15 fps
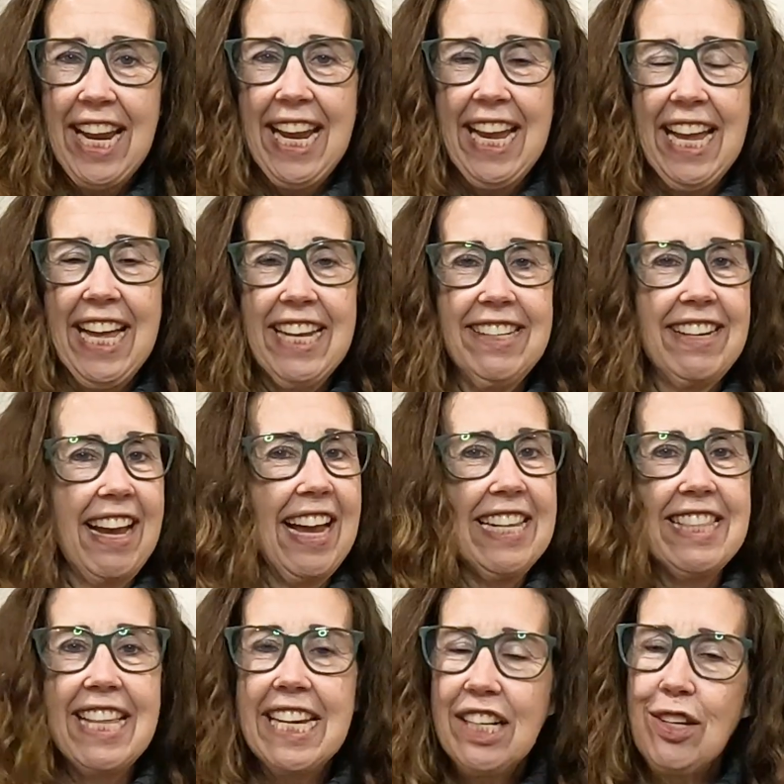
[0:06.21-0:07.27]
and I
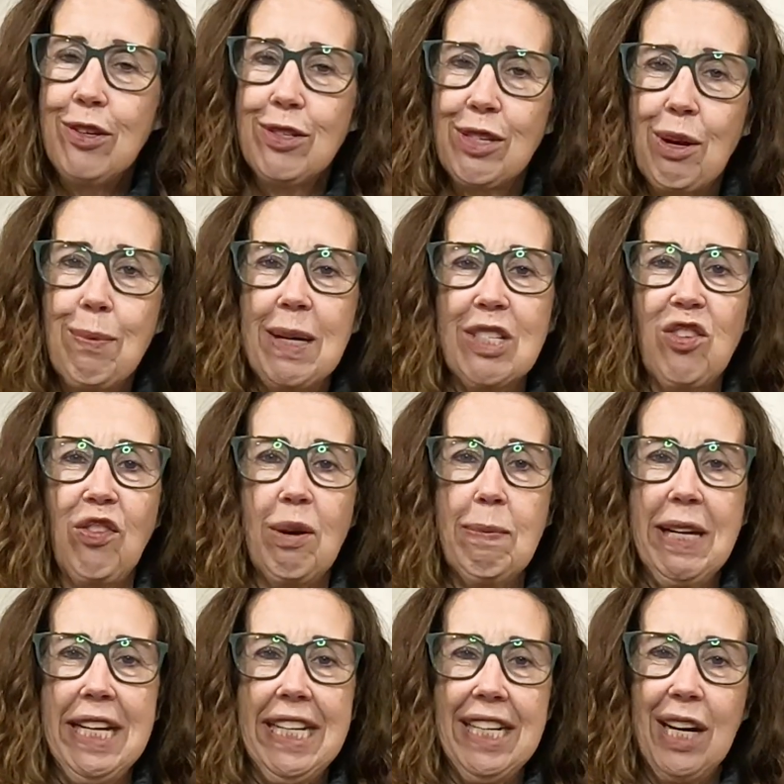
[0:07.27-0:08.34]
thank you so much for
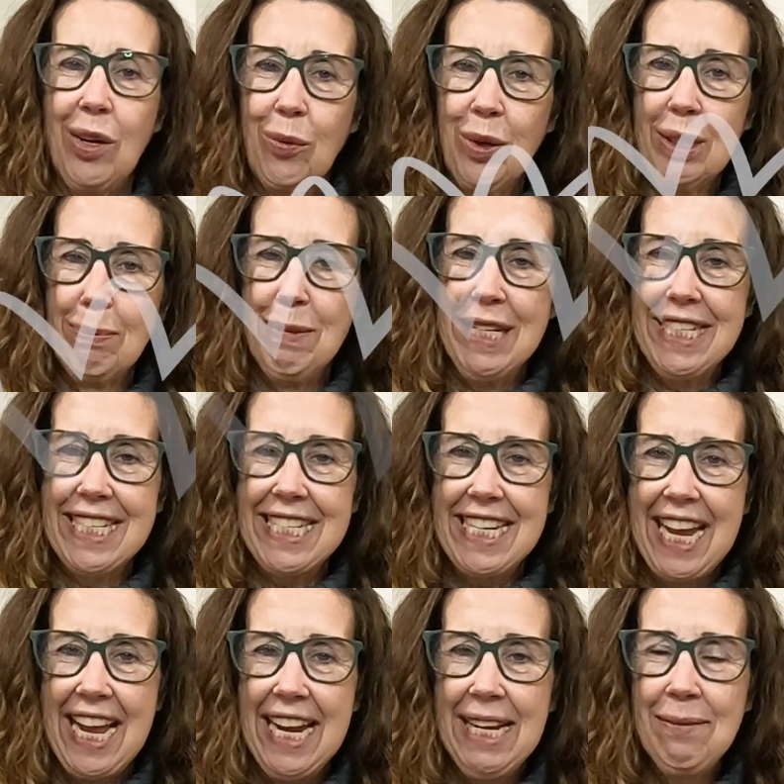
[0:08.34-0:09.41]
being here with me
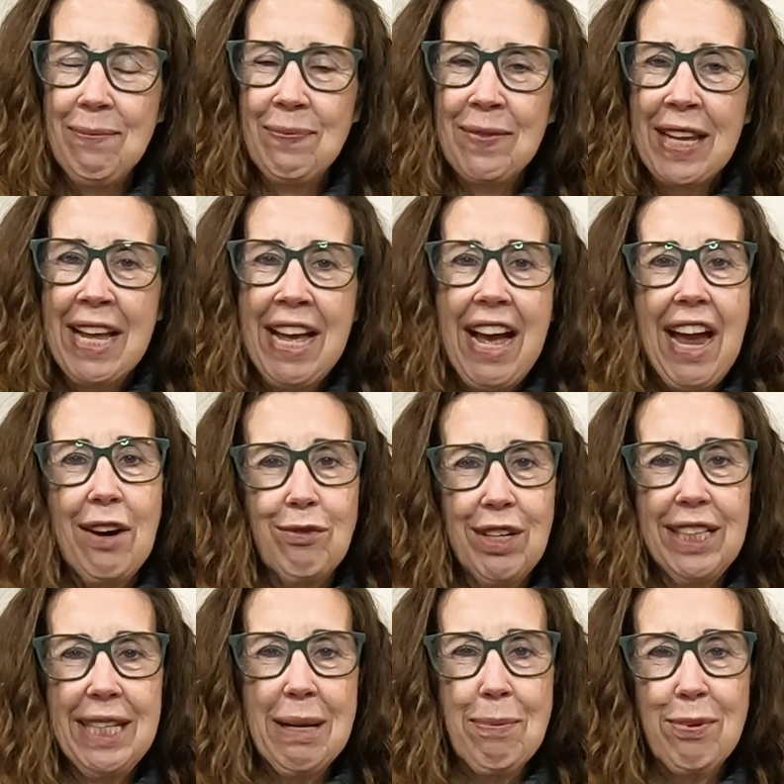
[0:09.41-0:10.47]
today. I
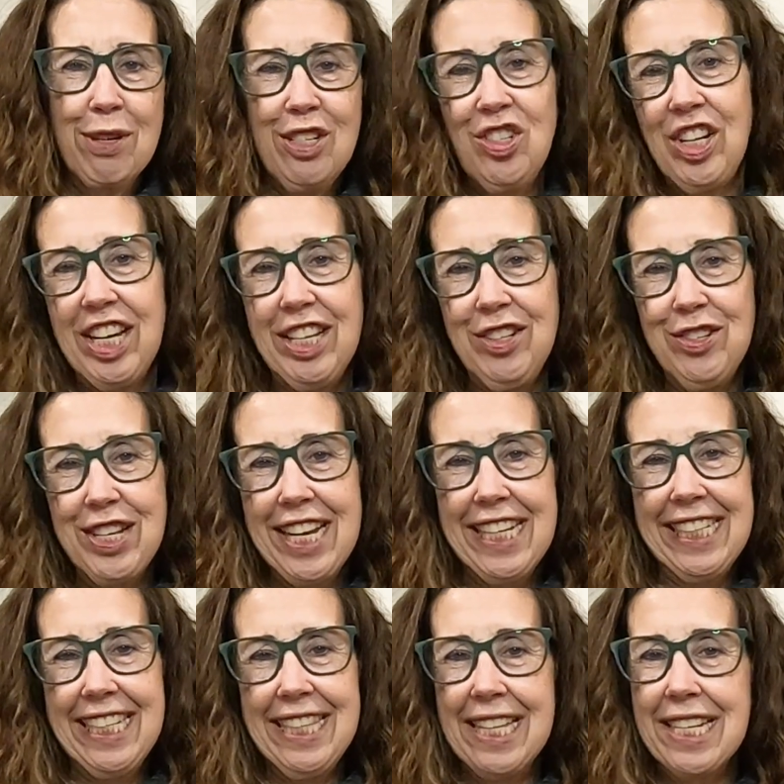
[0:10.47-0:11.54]
really appreciate you
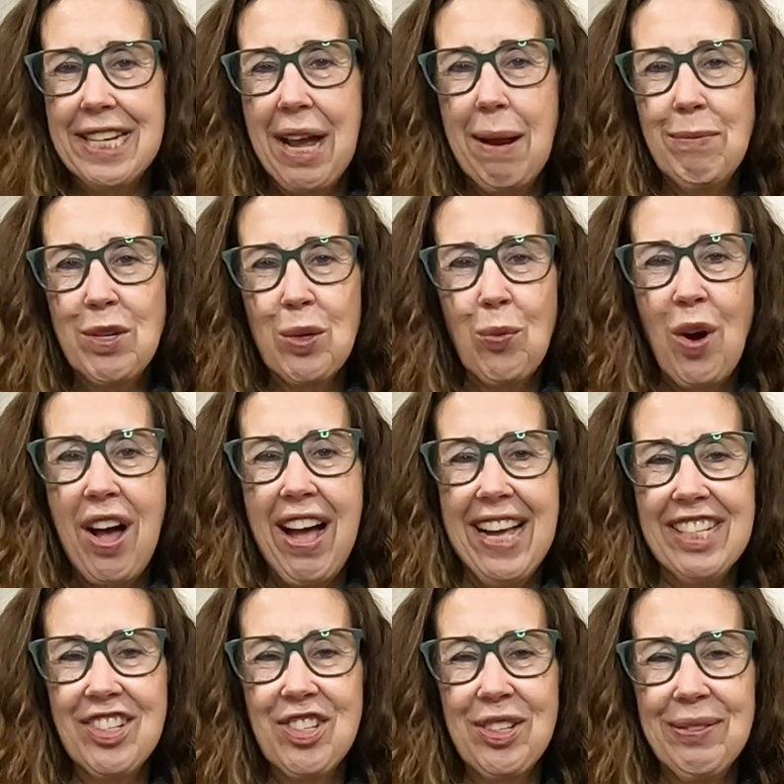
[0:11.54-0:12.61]
taking the time to
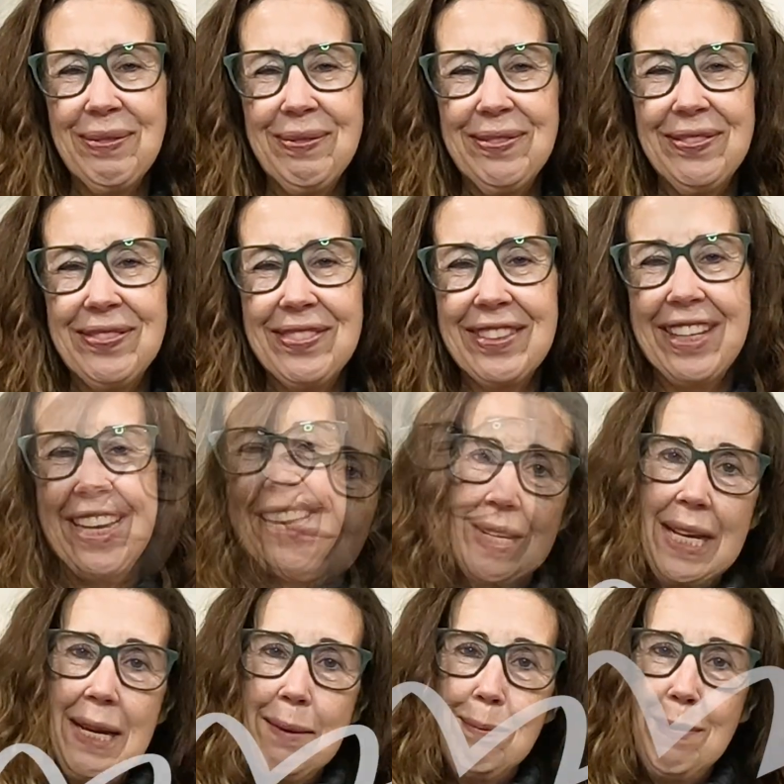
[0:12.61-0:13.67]
watch.
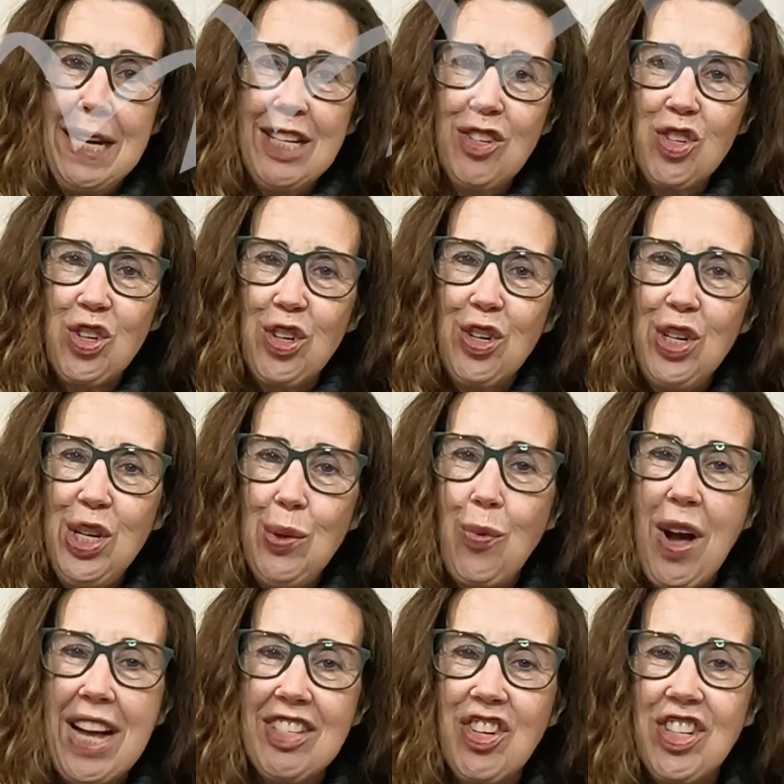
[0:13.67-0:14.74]
Make sure you
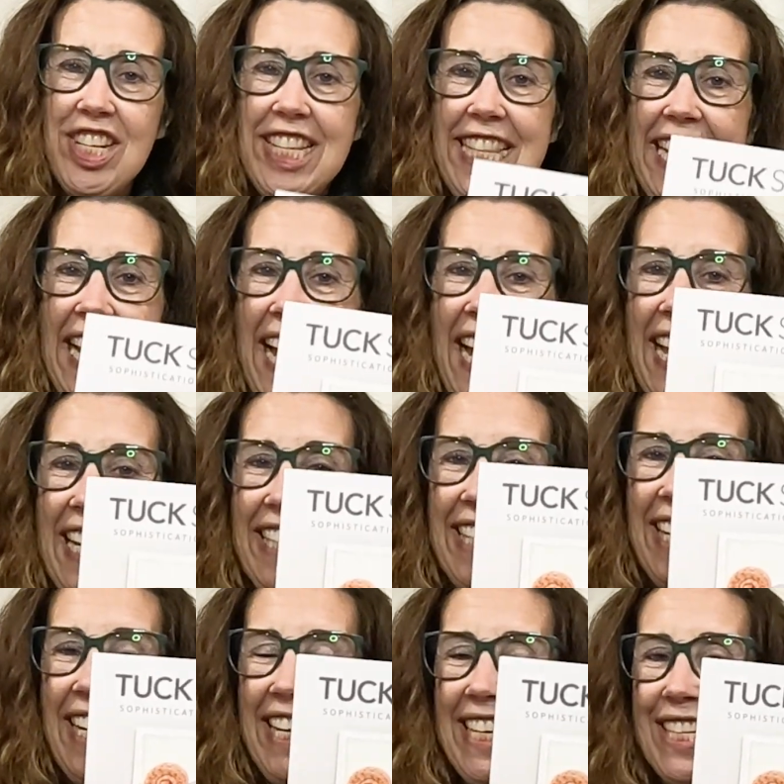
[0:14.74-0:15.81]
watch to the end
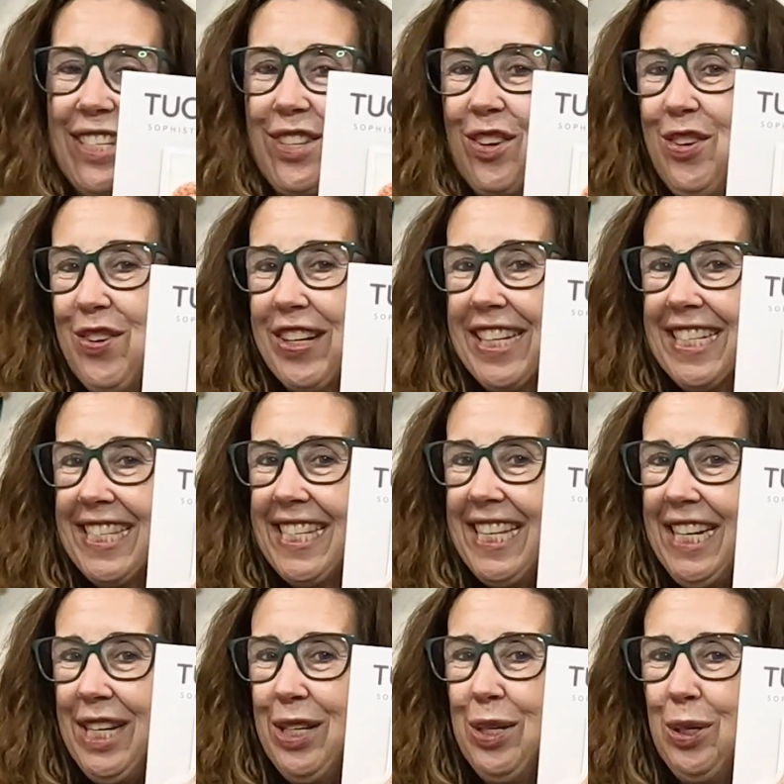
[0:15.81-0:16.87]
so you can
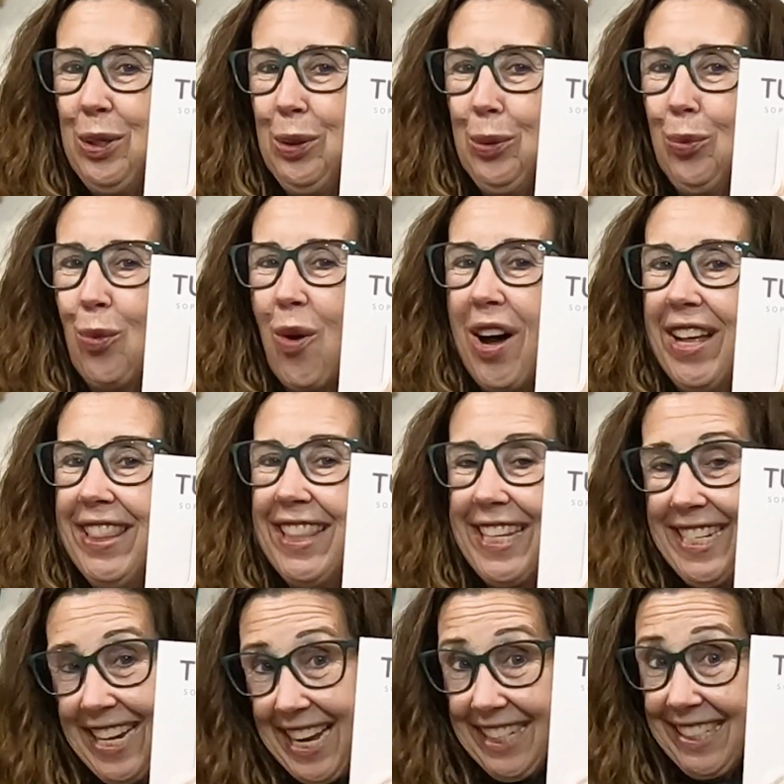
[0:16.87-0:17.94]
see who won the
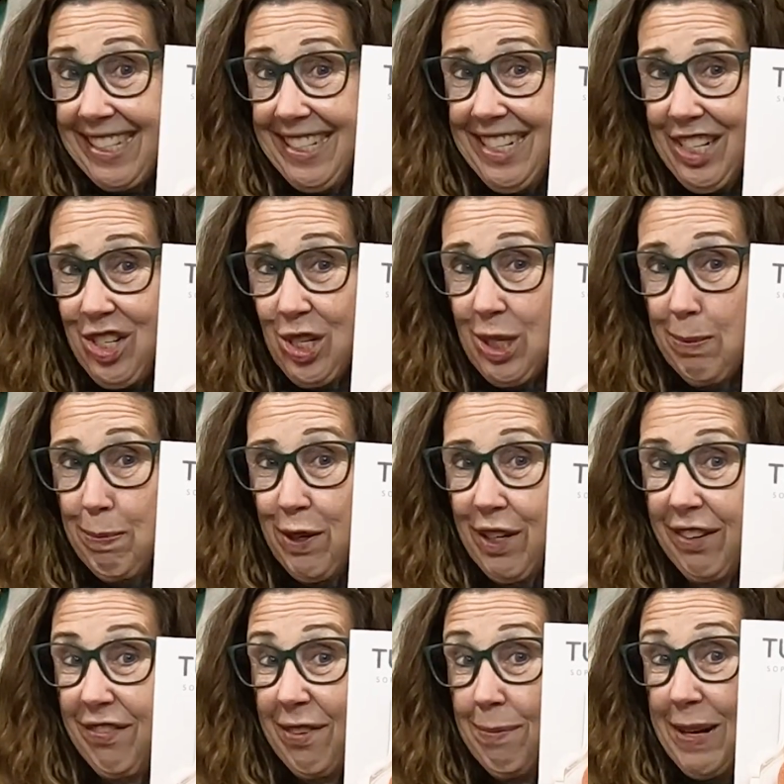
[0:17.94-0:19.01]
Tuck Stitches
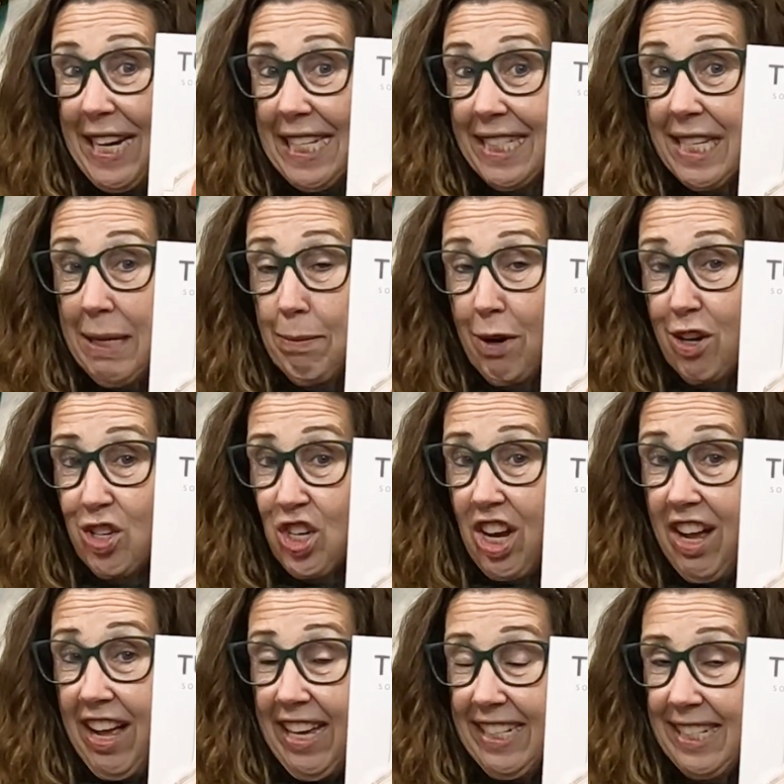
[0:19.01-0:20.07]
book from Nancy
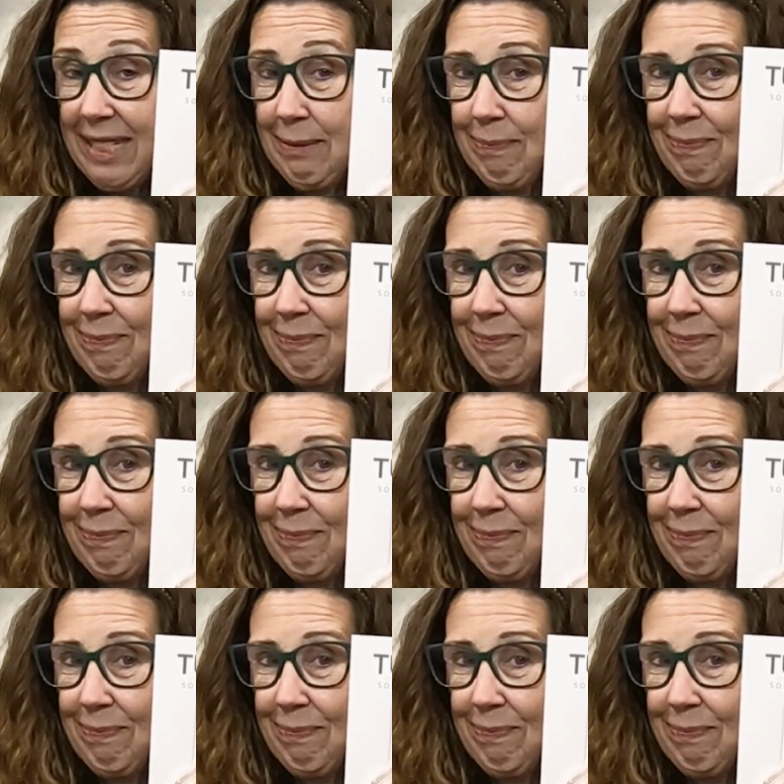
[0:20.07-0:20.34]
Marchant.